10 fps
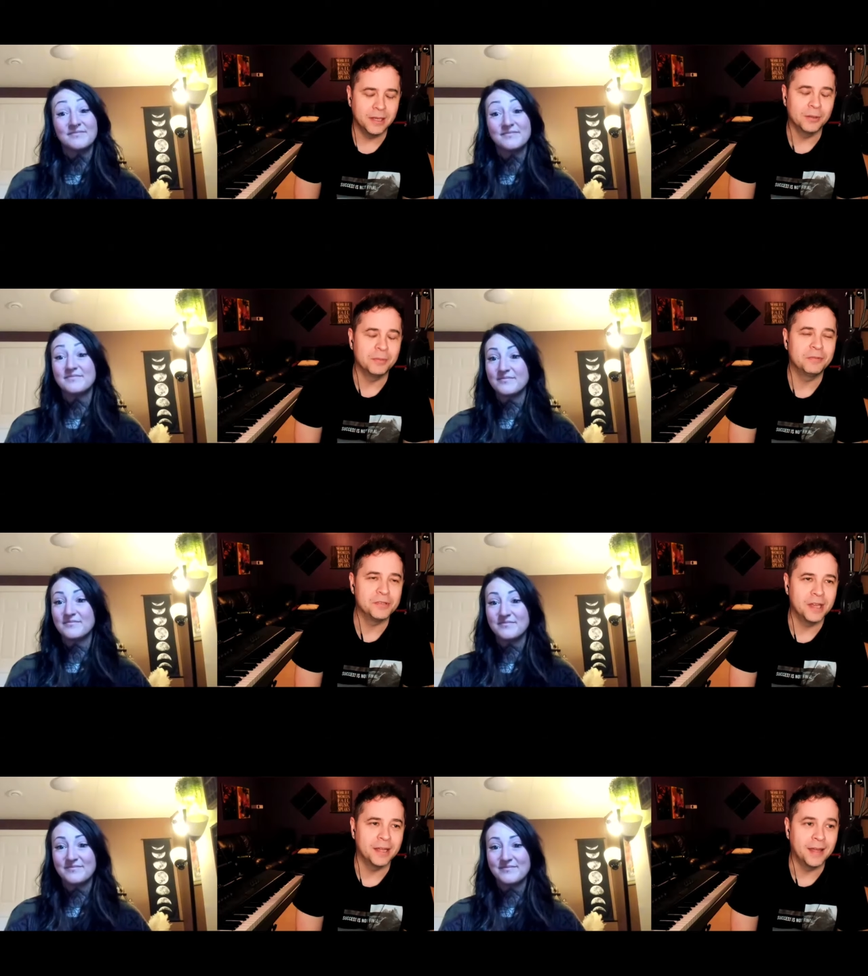Speaker 1: yell at me for
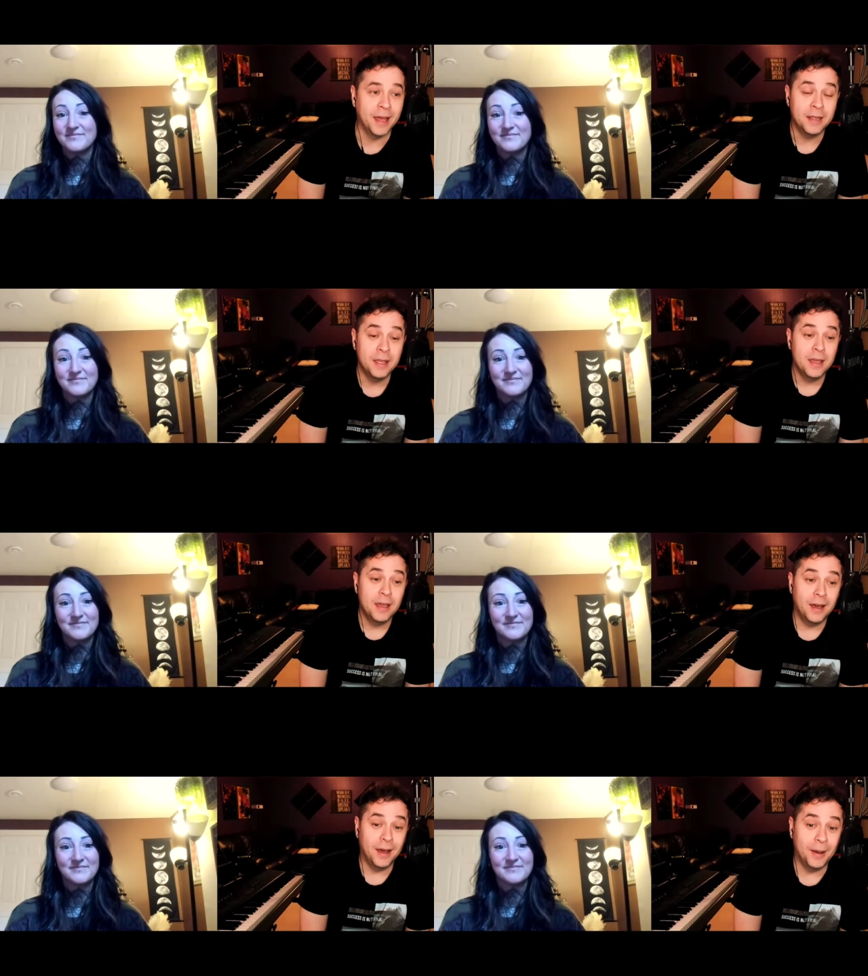saying that.
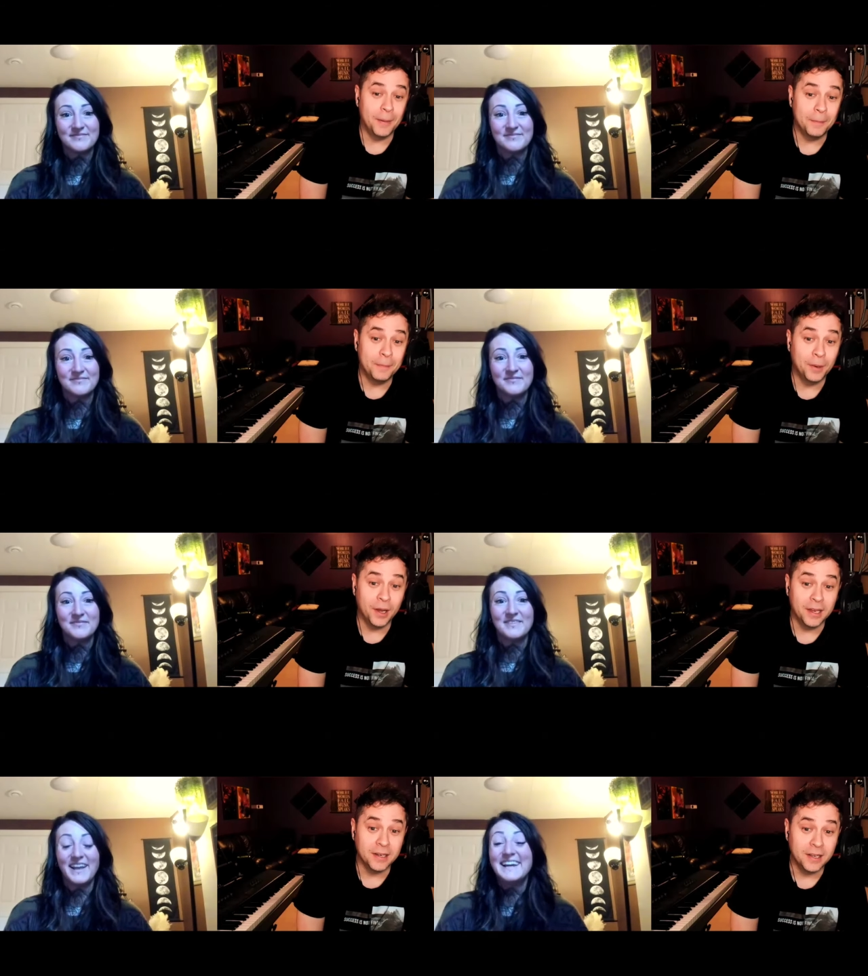Um,
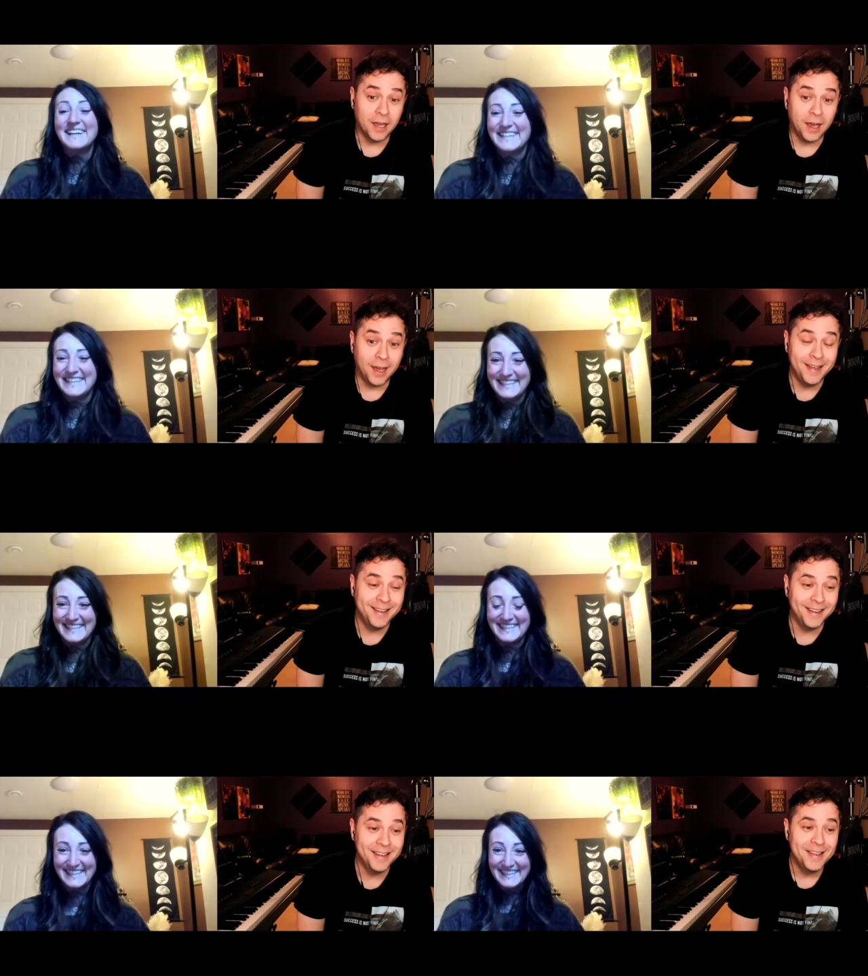but,
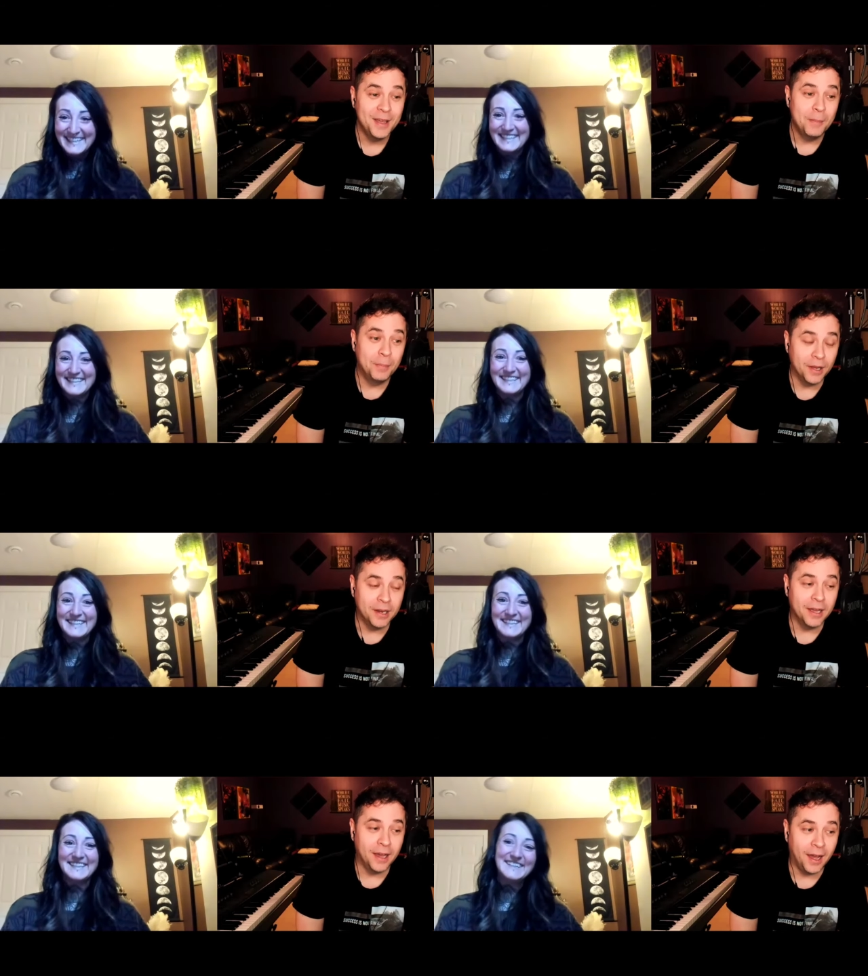
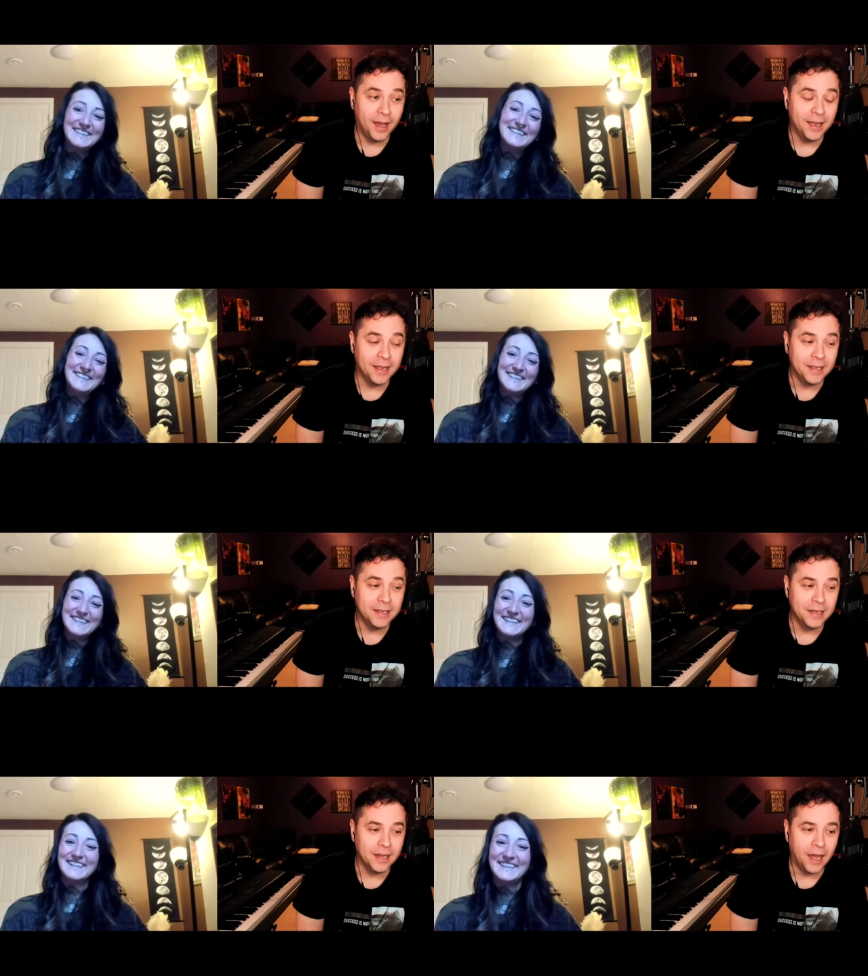but
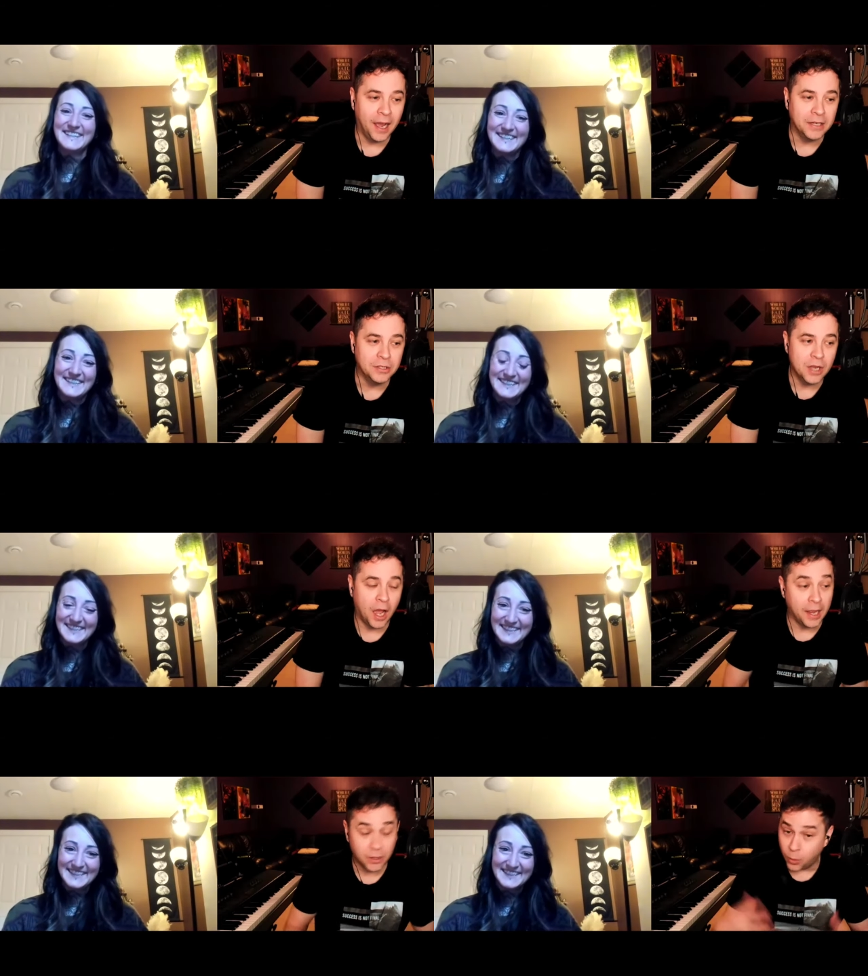I, I,
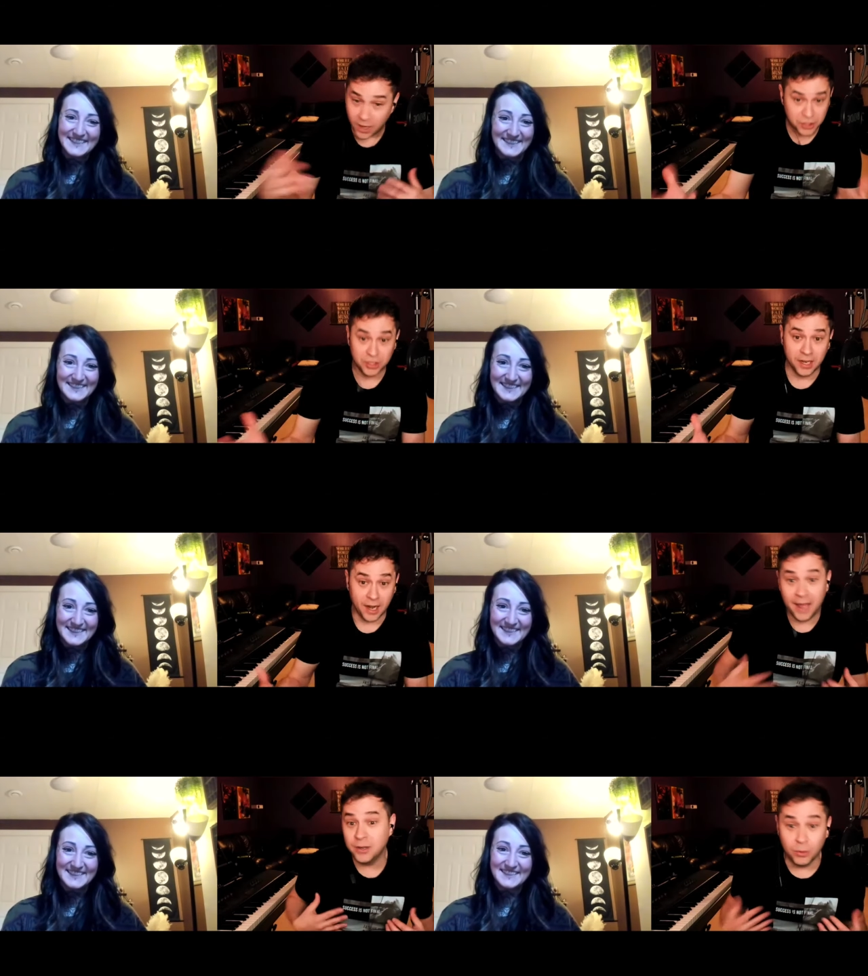I question it.
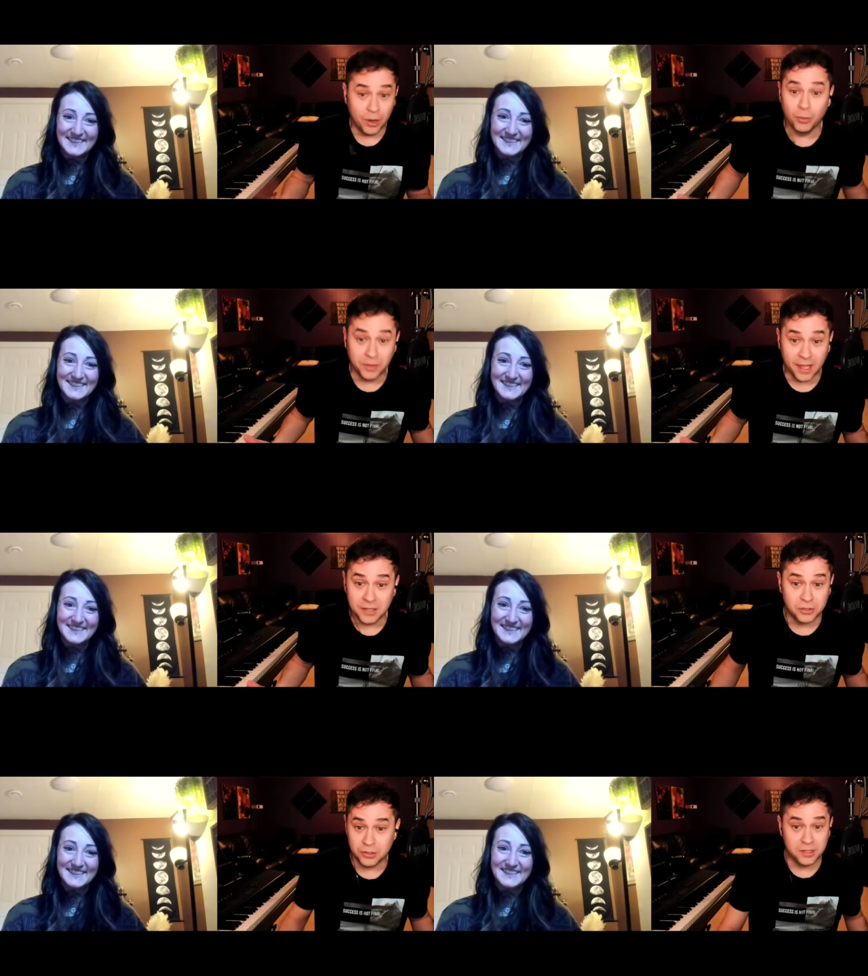I don't know the
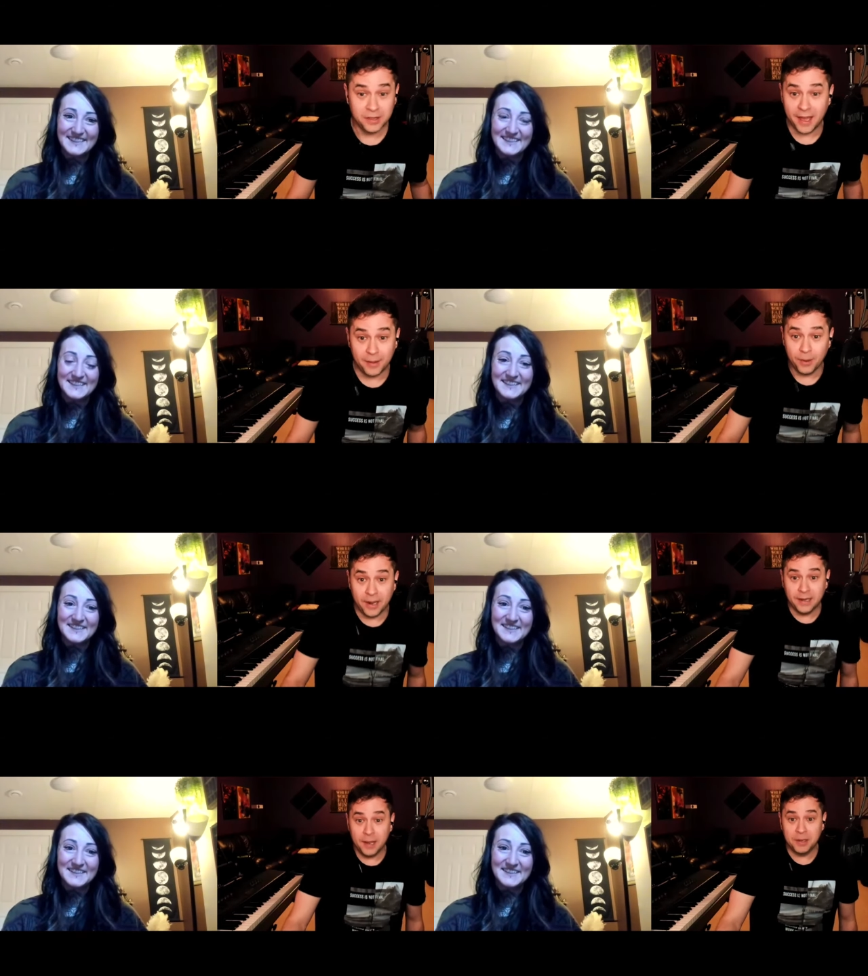answers to that,
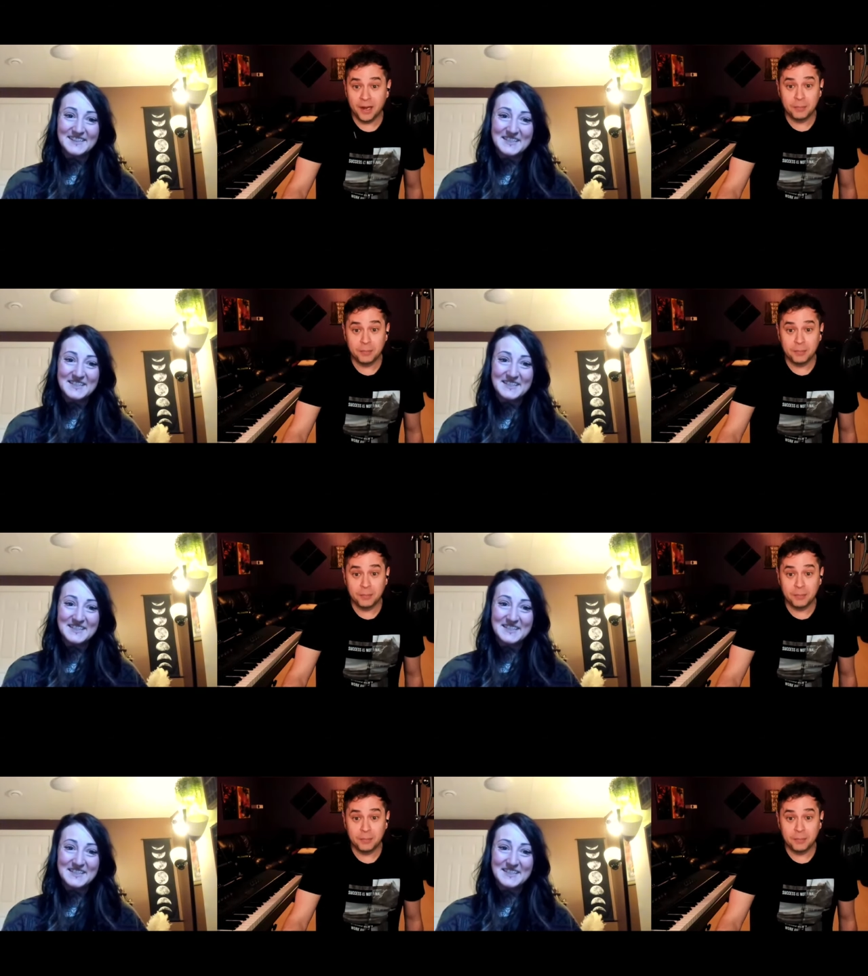right? I mean,